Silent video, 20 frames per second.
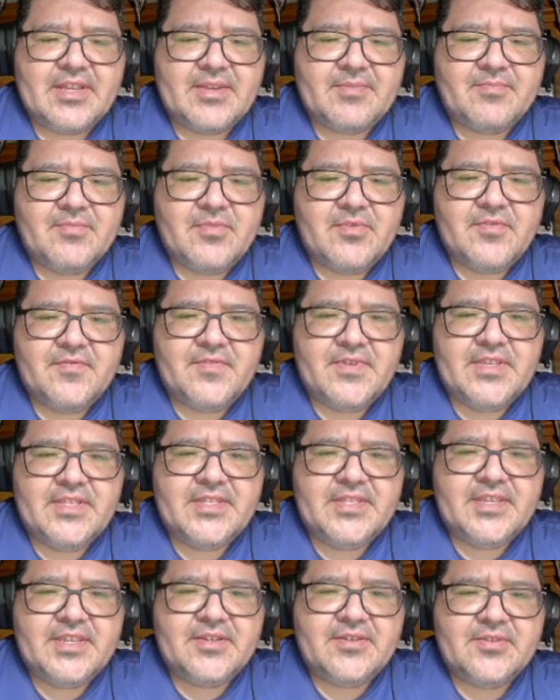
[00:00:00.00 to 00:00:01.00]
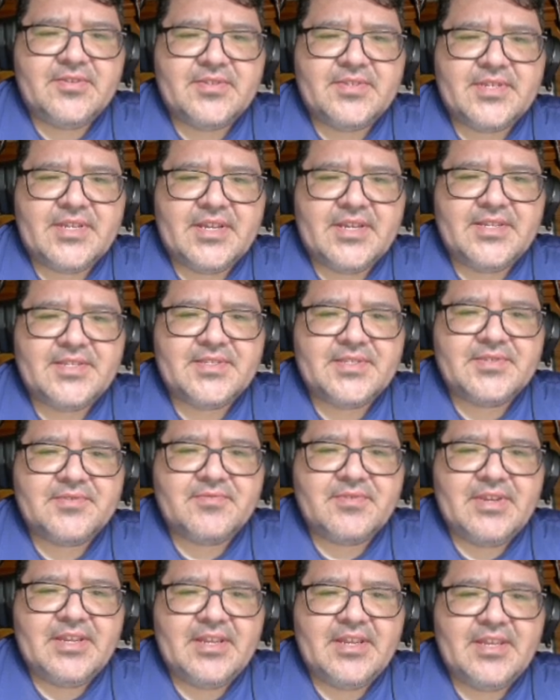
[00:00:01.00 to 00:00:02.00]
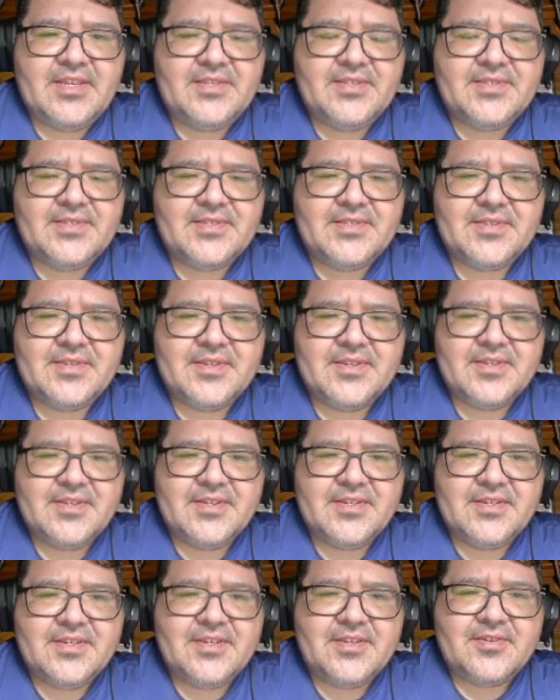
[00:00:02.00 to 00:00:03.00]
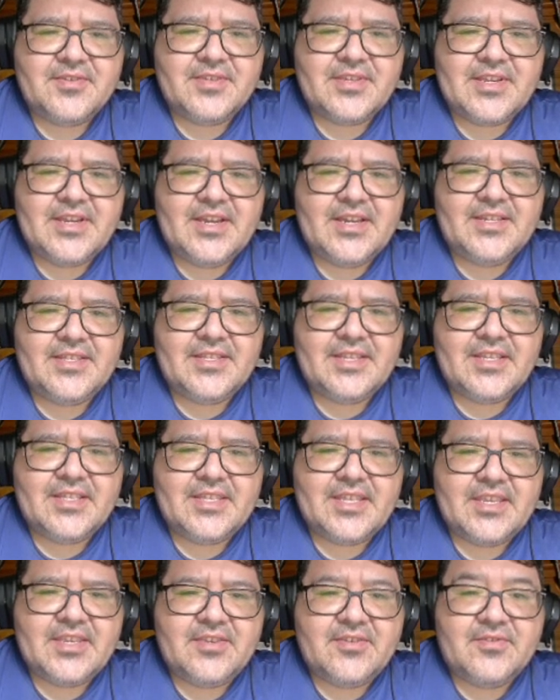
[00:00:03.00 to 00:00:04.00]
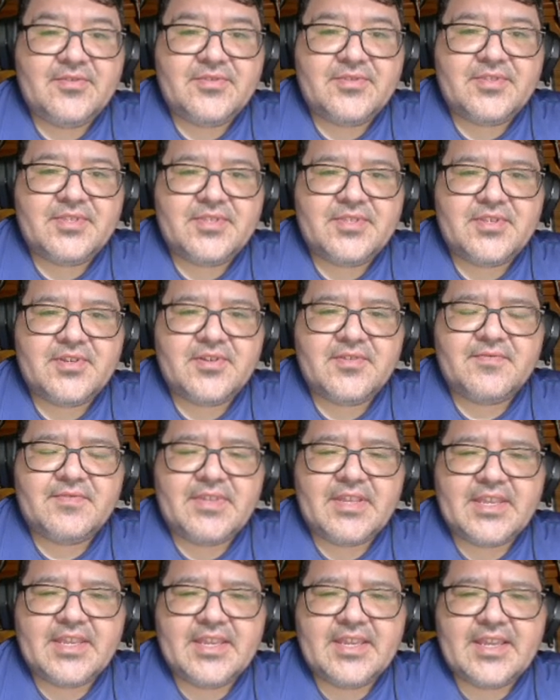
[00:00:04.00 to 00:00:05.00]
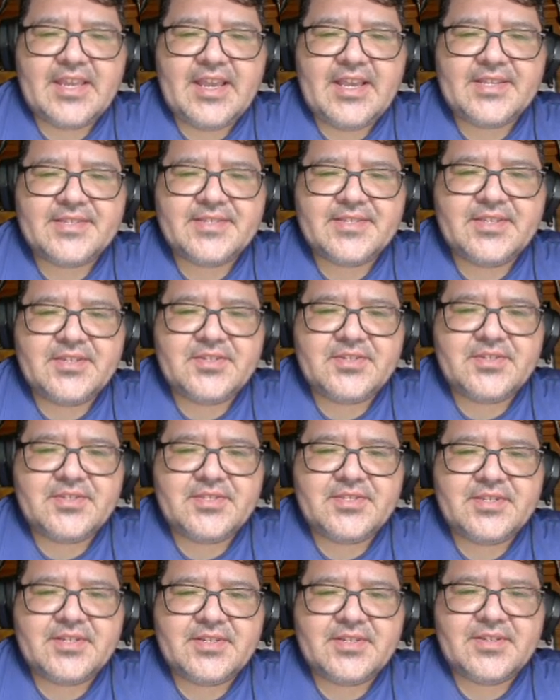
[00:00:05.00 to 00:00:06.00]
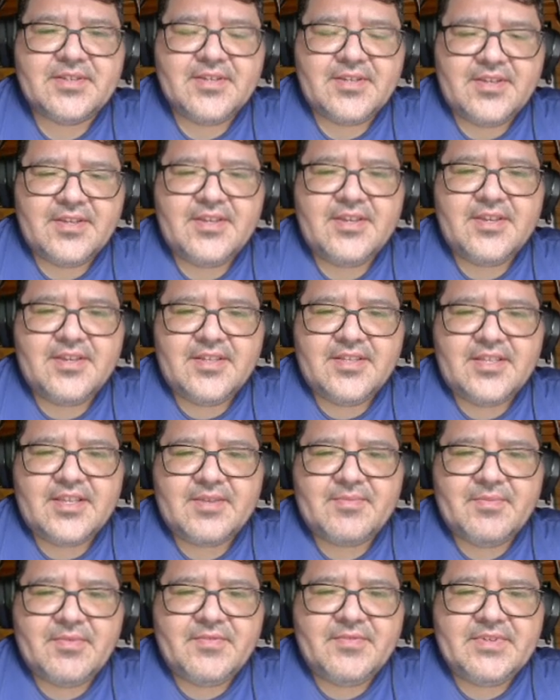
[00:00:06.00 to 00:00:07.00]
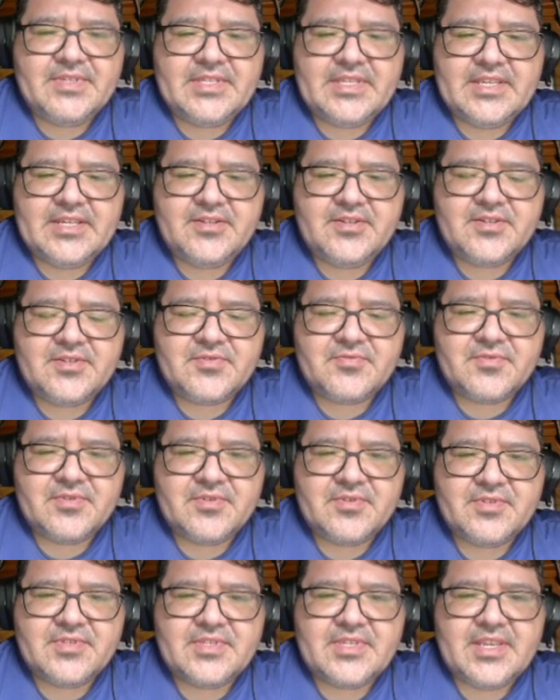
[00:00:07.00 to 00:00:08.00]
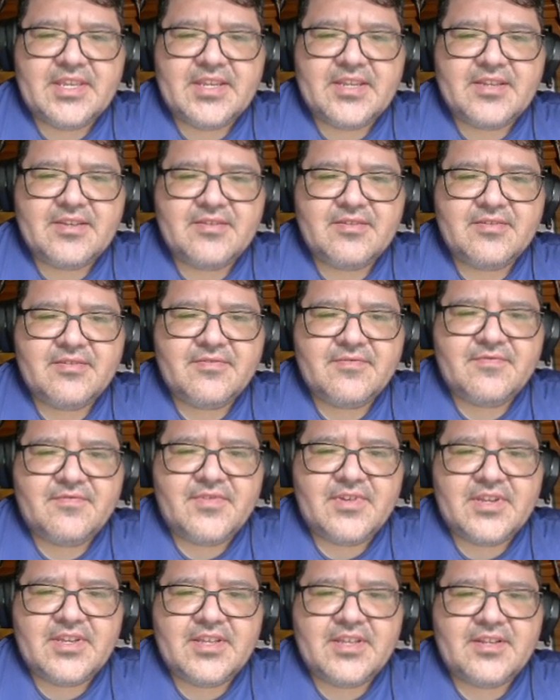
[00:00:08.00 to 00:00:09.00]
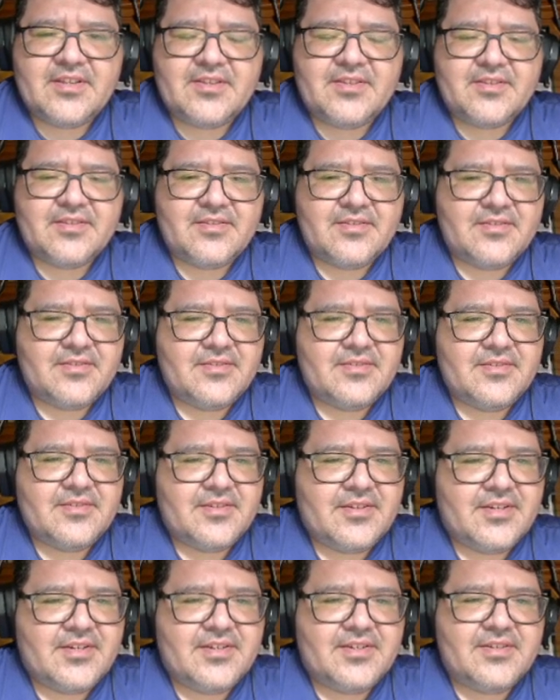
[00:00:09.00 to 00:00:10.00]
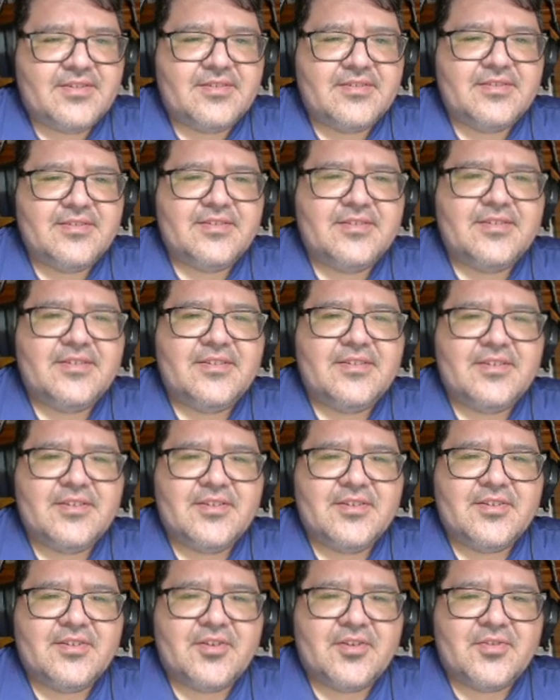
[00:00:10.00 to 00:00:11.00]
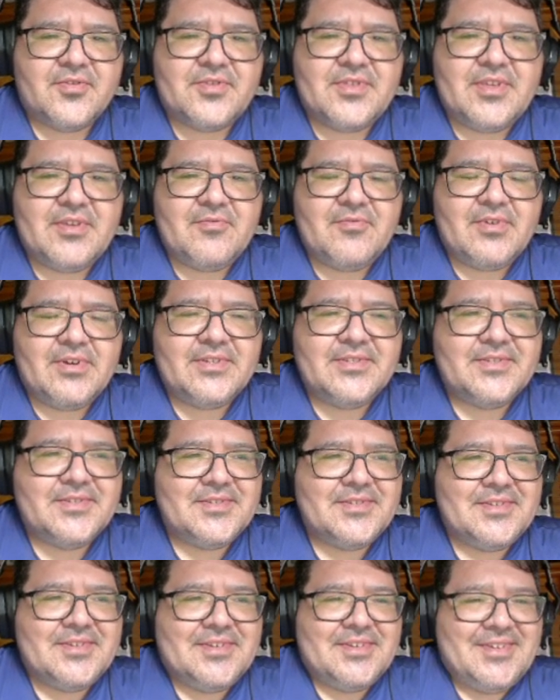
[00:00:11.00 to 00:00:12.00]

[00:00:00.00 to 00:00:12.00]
like movie theater sized weenies you know the kind that they used to serve like in gas stations and movie theaters, real thick, fucking uh girthy ones.